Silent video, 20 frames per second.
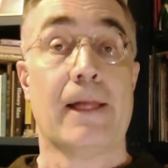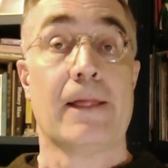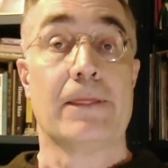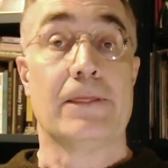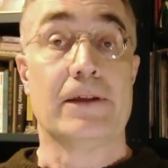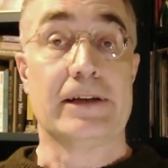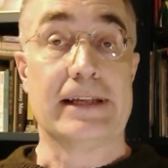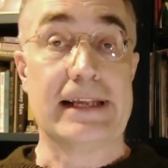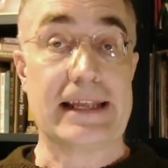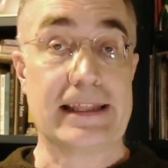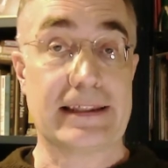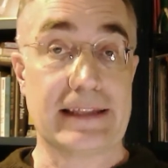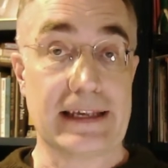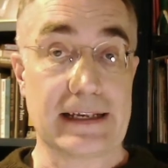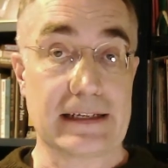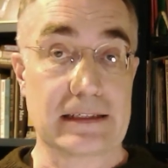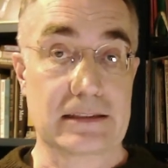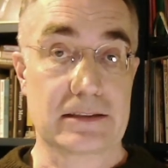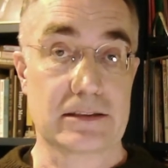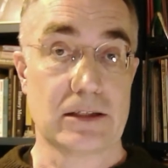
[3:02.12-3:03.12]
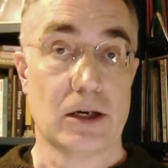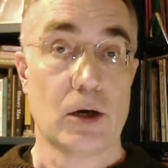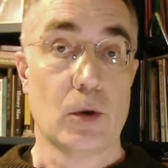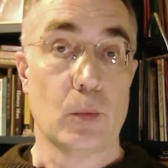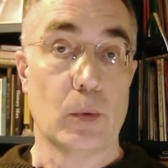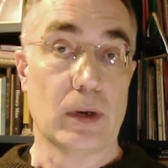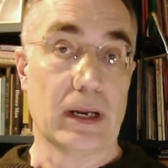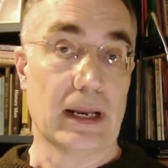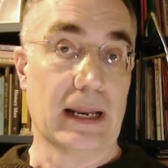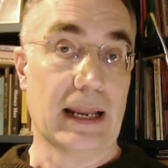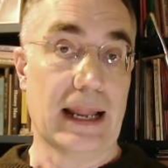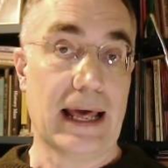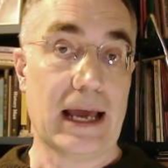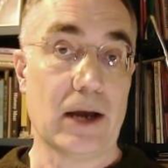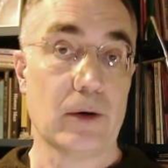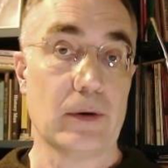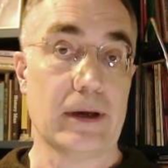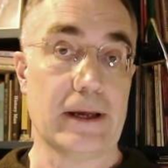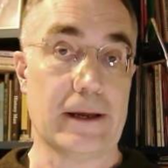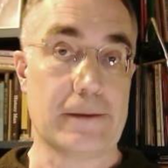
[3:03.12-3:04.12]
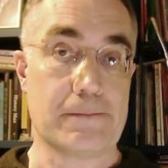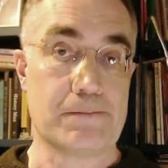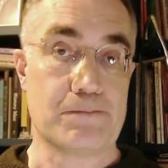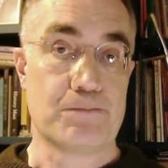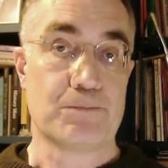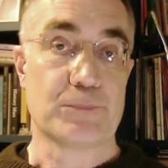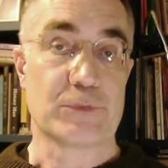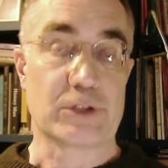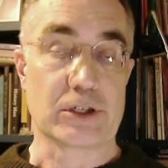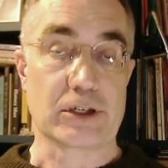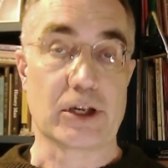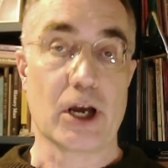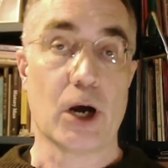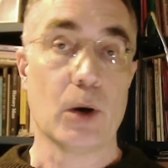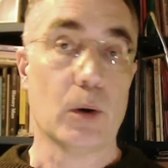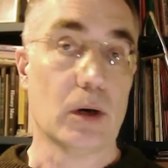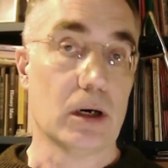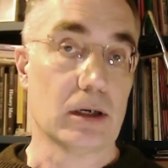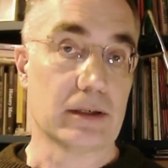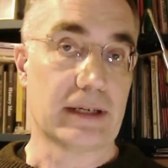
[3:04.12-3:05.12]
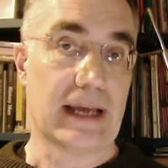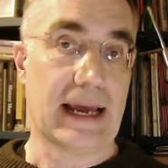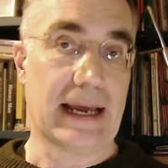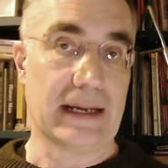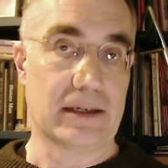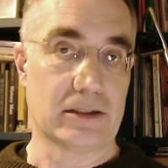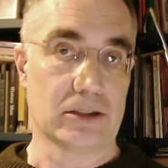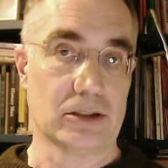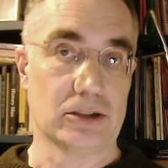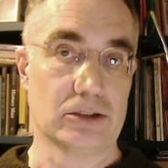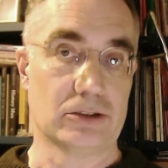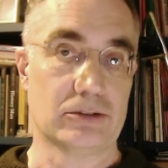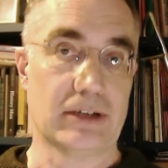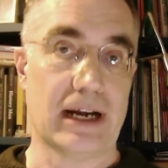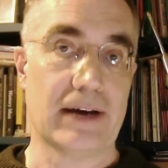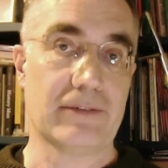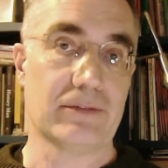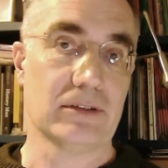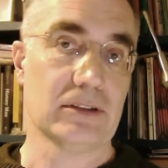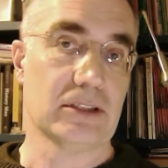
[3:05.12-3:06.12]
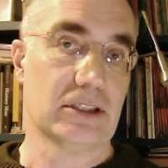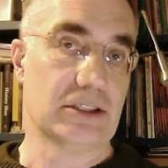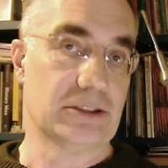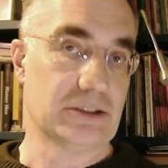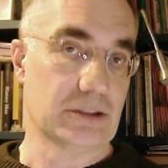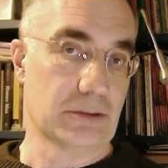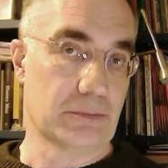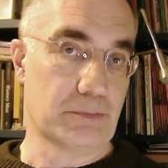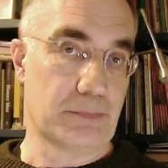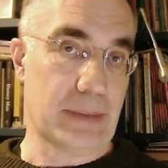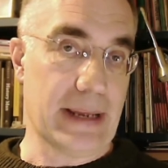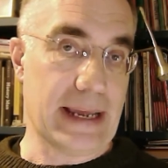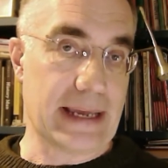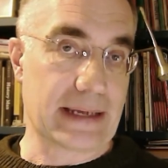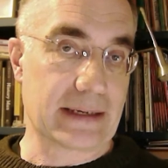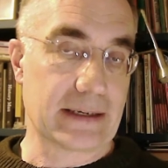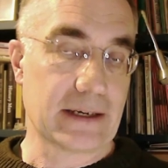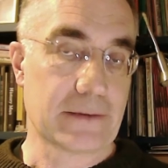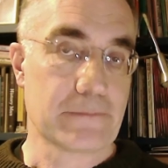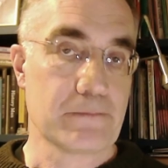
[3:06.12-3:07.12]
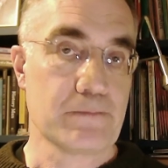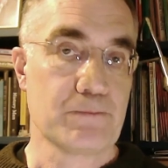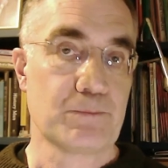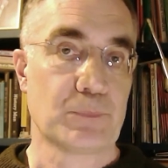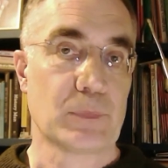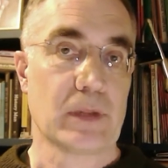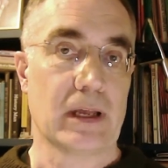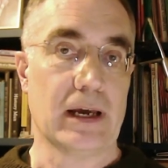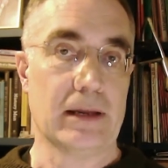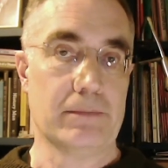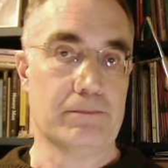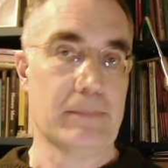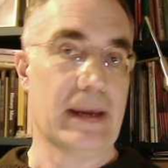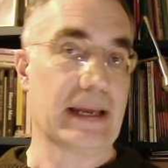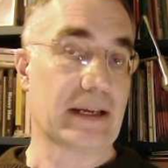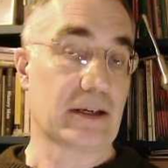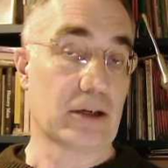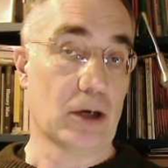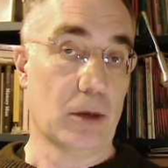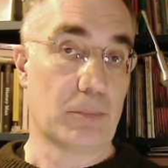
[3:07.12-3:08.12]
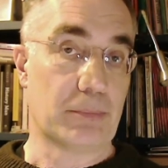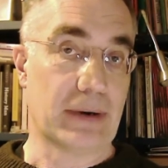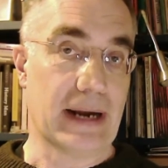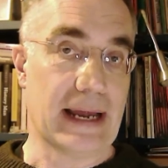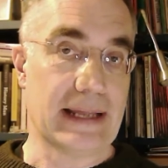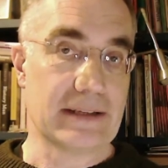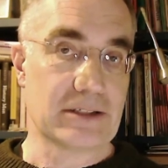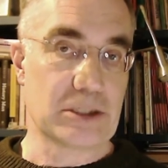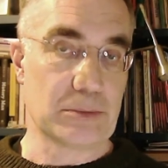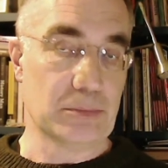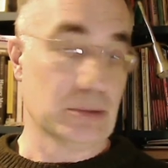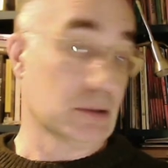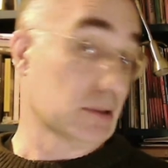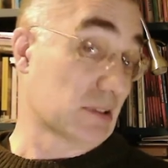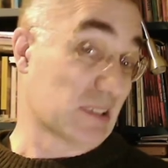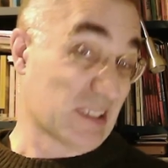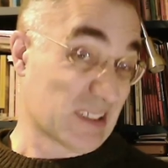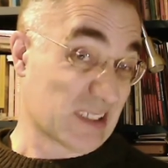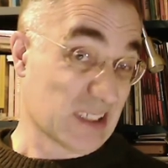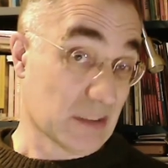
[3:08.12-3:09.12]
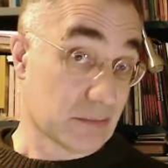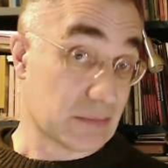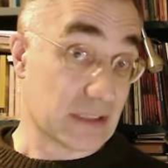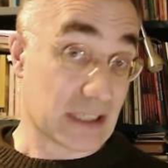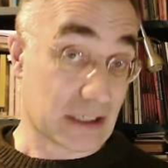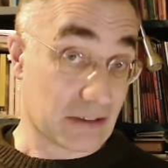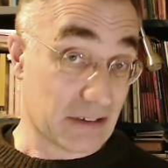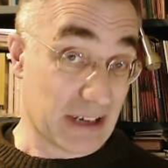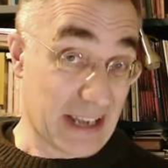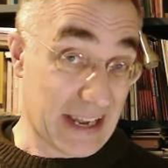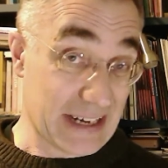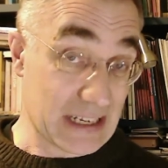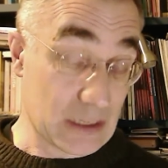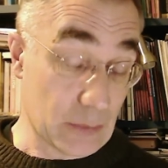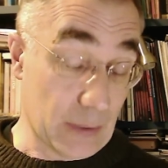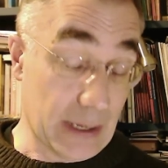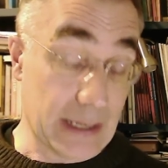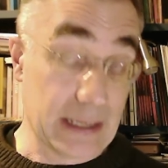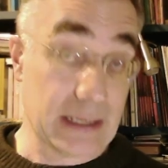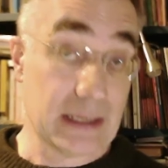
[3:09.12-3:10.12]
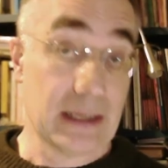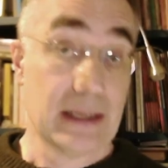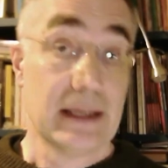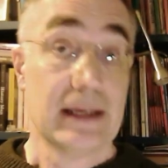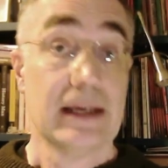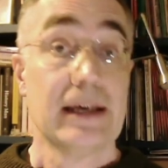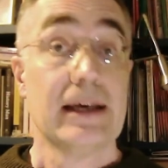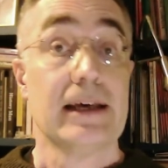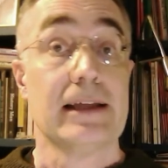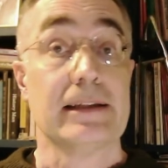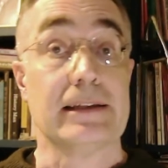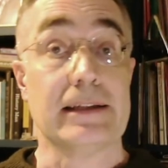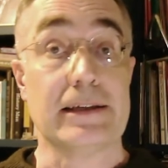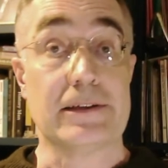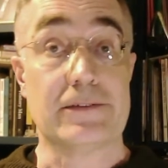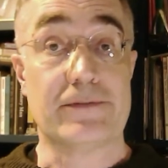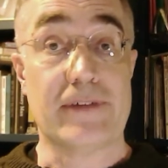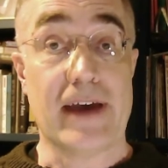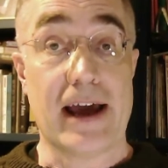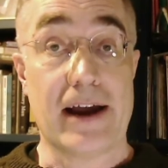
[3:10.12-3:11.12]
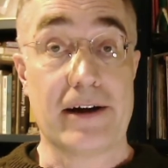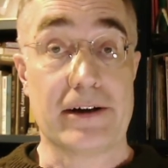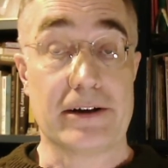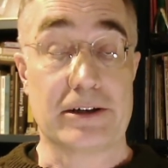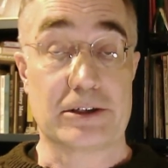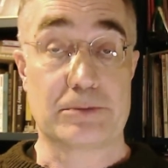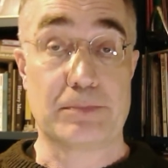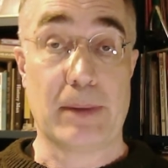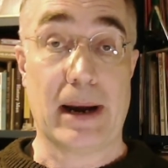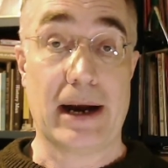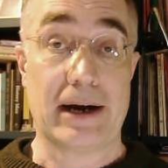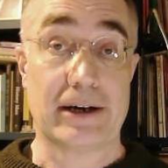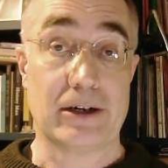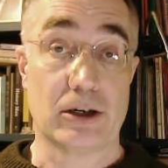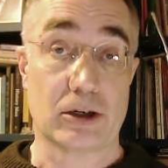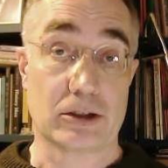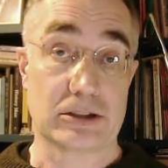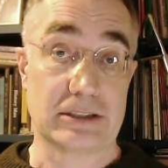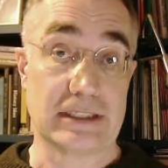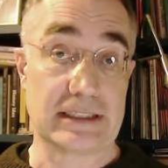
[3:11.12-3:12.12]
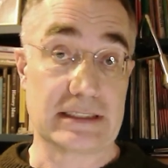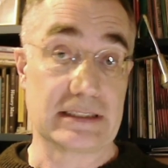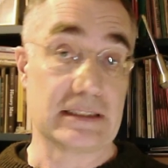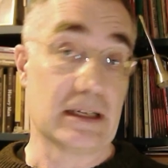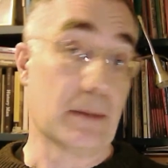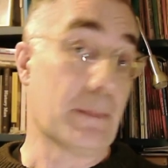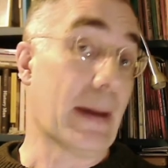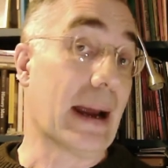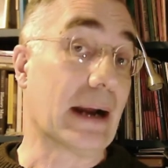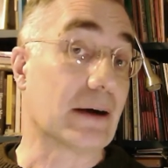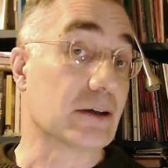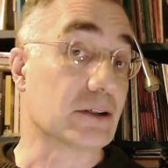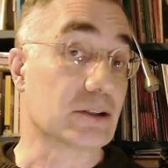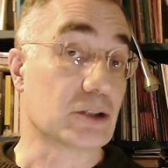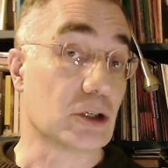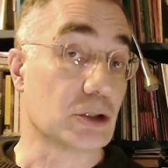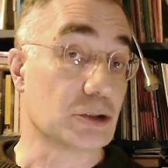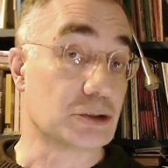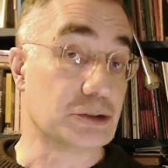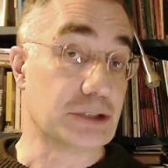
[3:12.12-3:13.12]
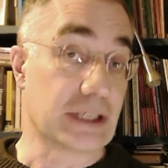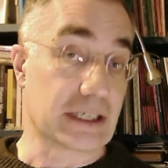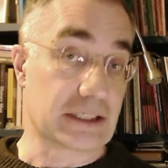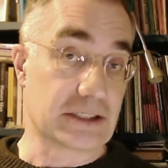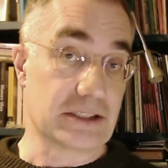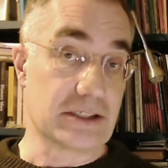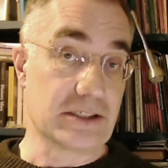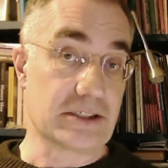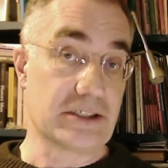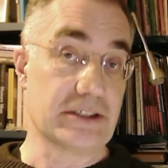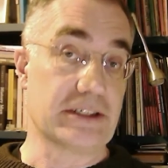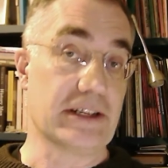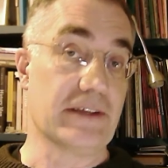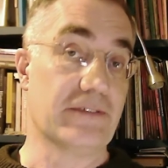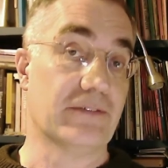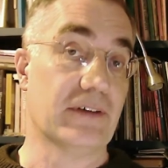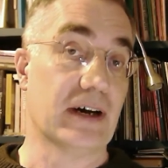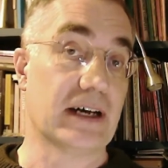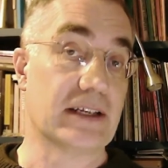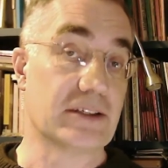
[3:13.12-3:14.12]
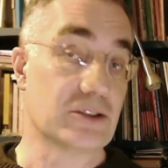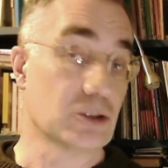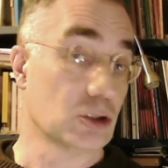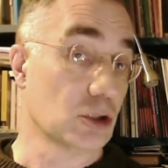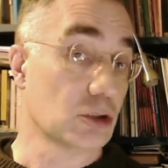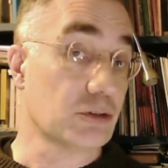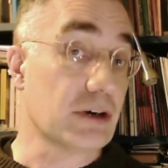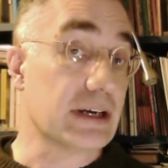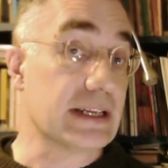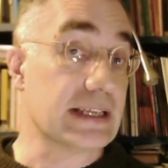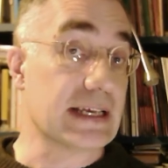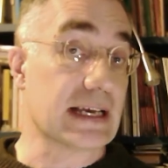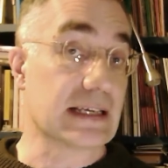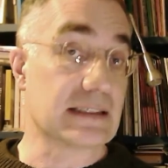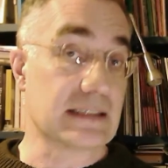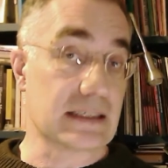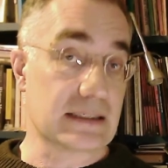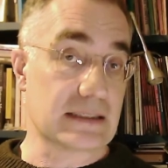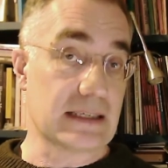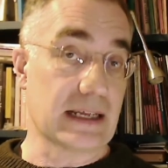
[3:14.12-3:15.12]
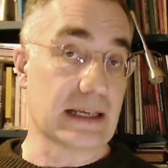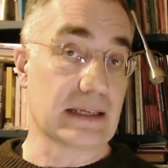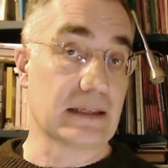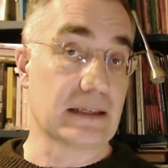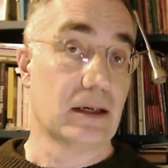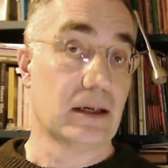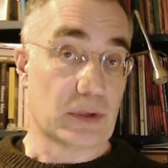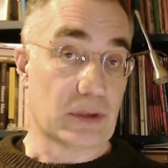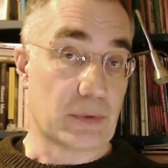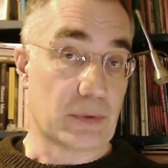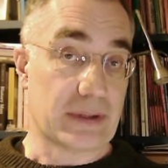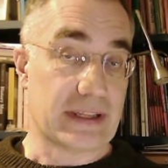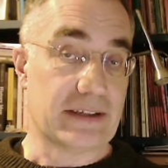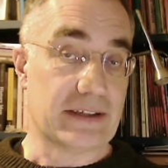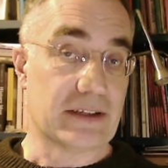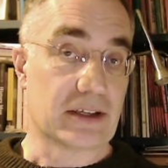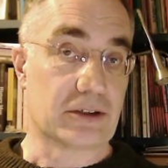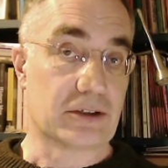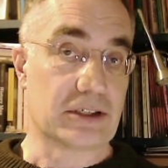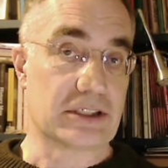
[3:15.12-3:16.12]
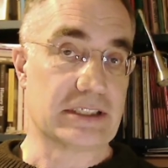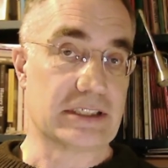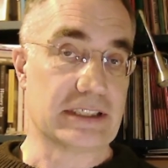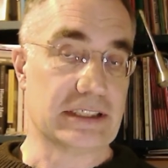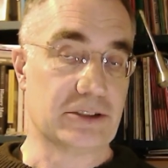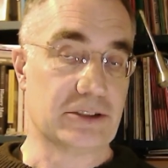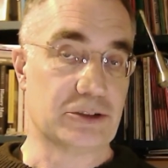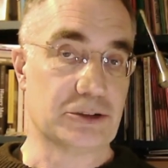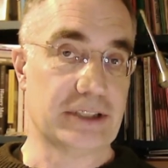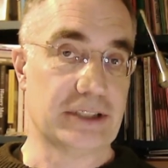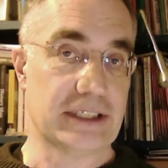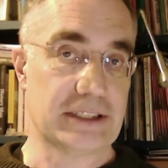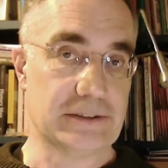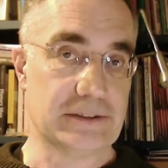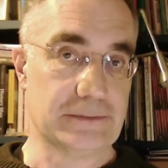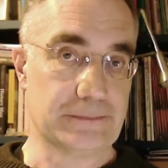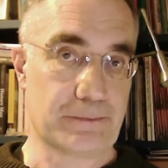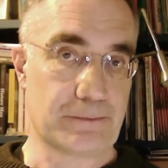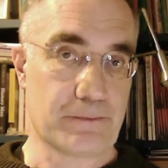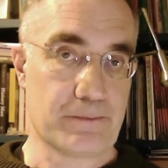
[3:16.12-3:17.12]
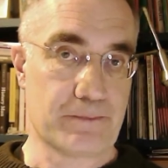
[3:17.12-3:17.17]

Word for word: that he thinks will allow him to go on and unravel and unpick and make comprehensible to some degree anyway these various paradoxes and apparent contradictions that he finds already existing within the Christian tradition.